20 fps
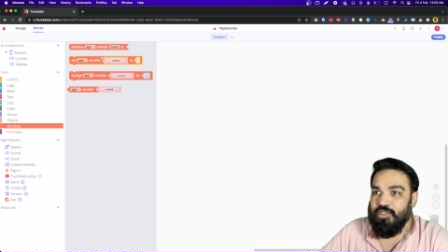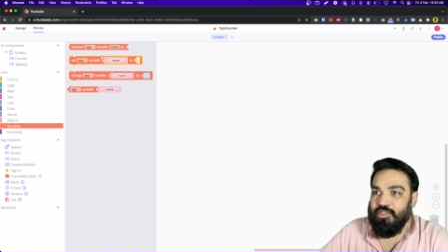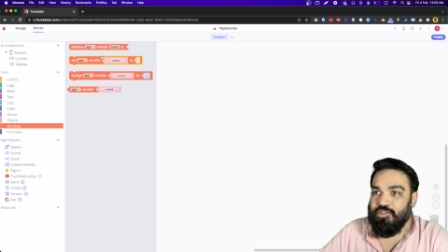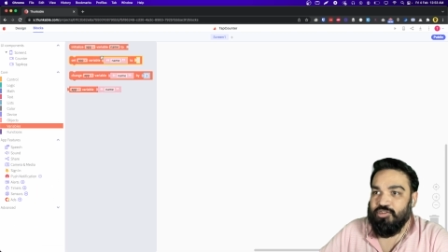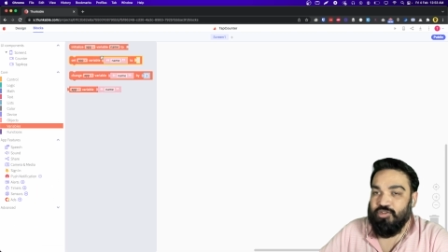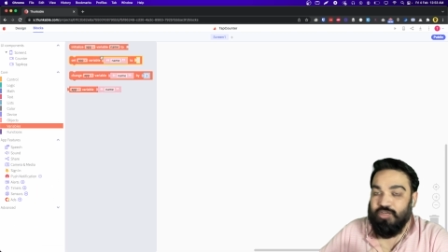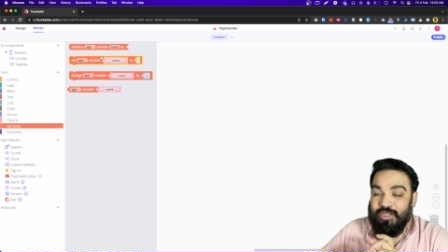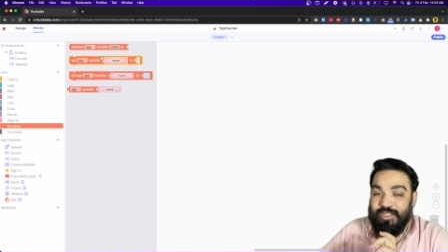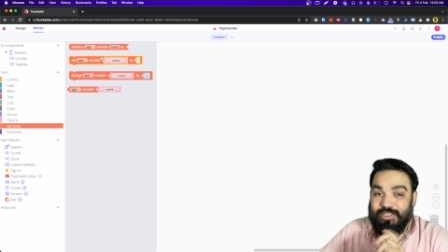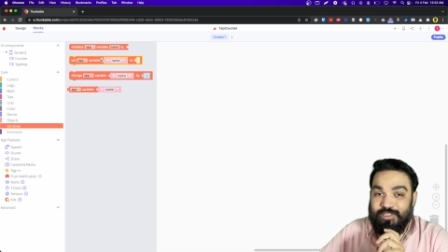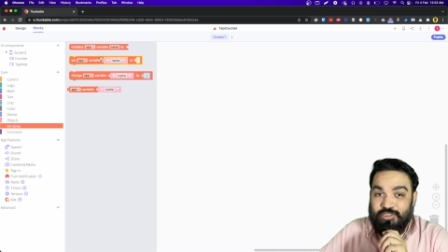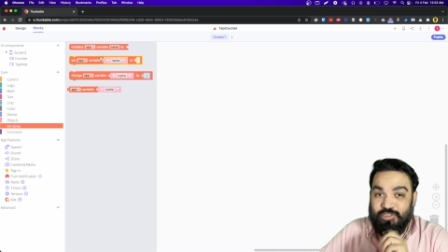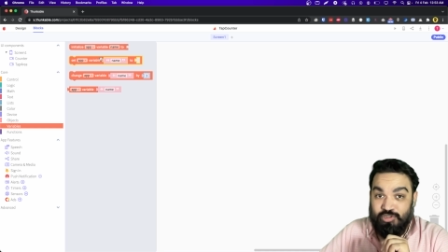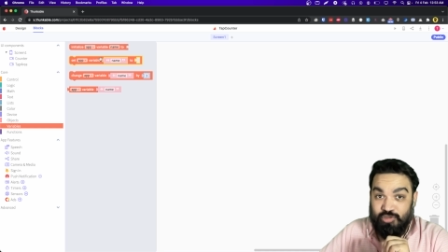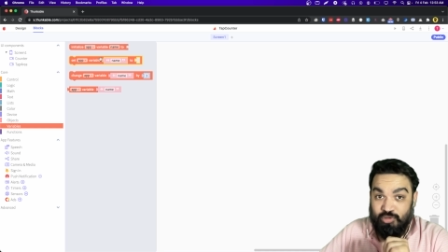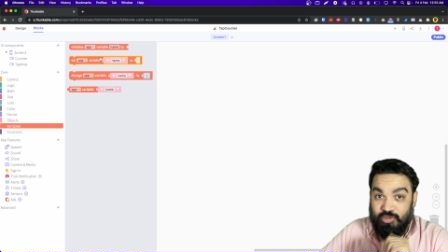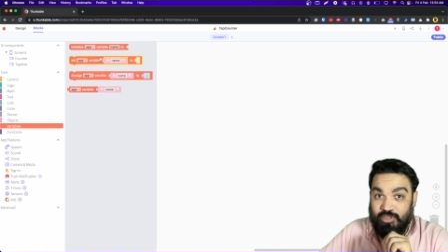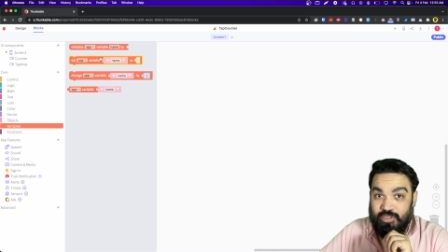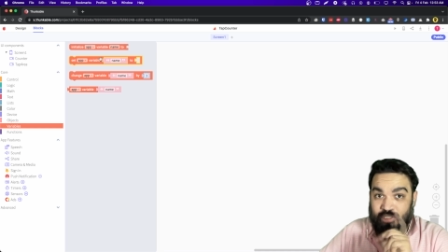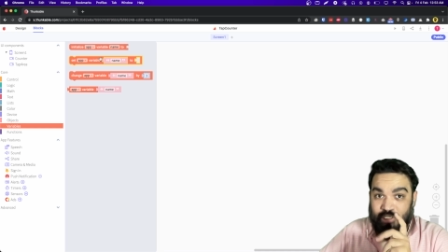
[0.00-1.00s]
so that I can
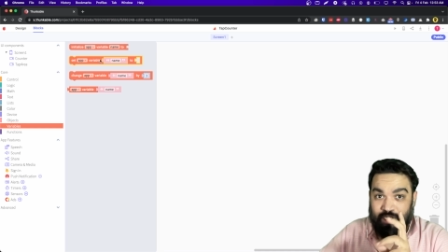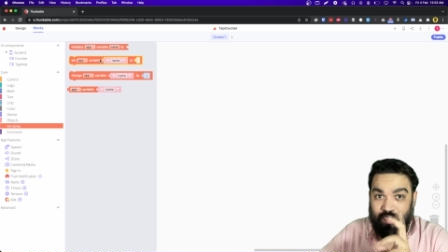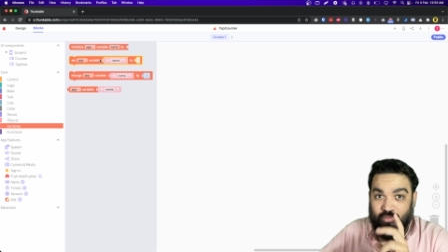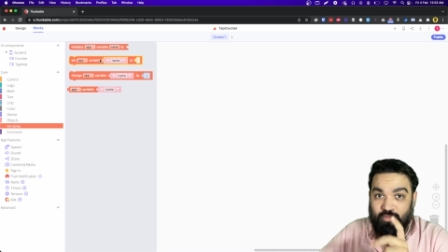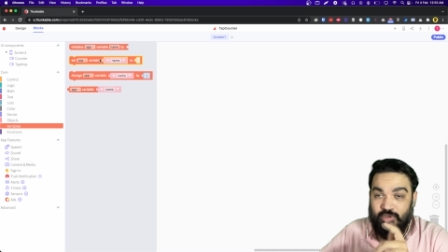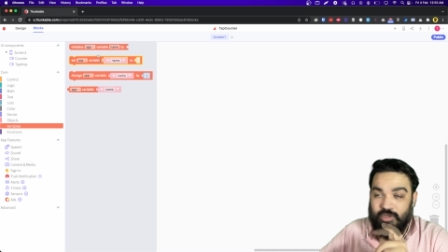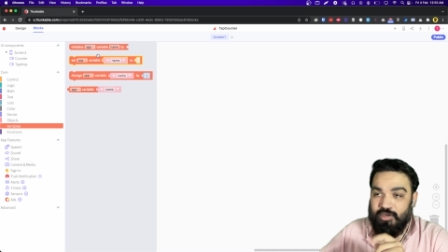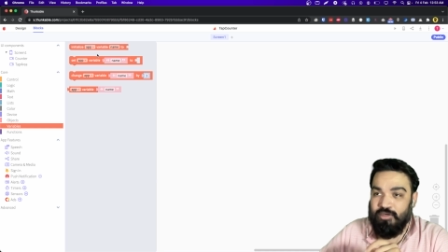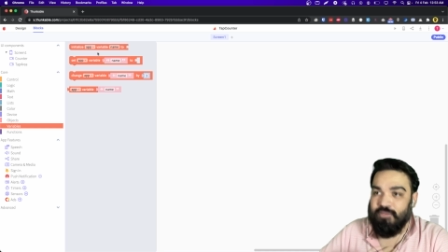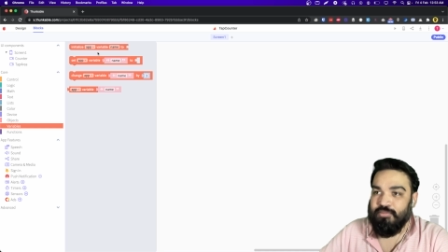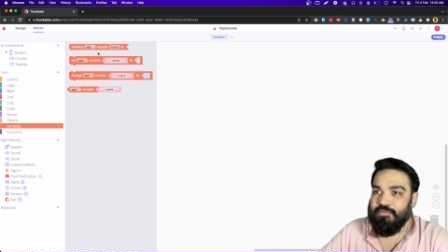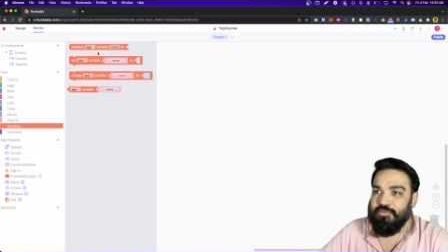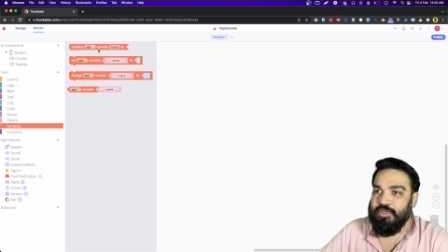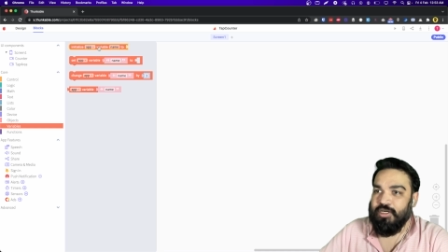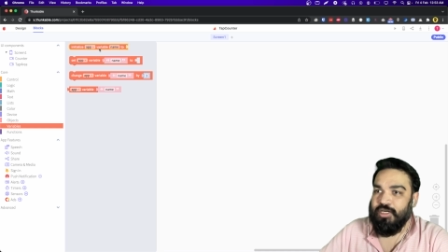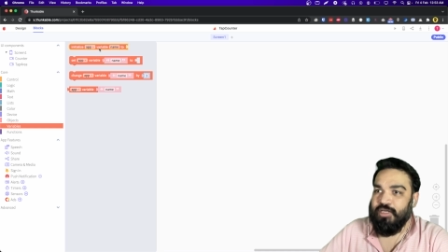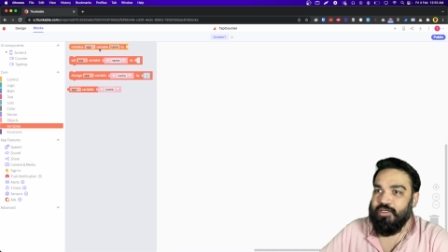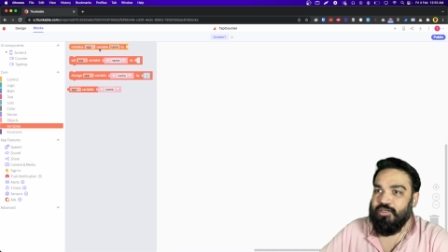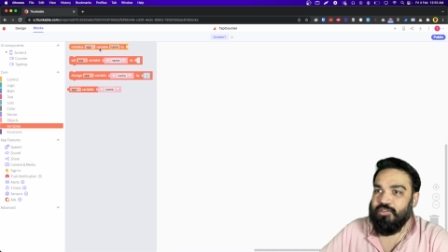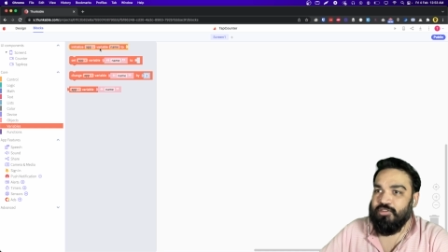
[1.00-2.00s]
store the counter,
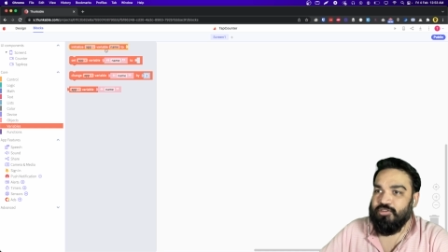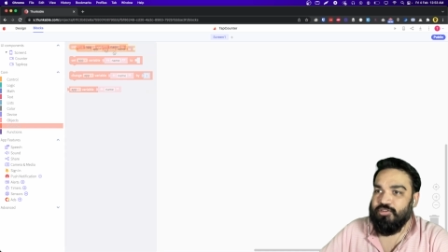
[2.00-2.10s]
right?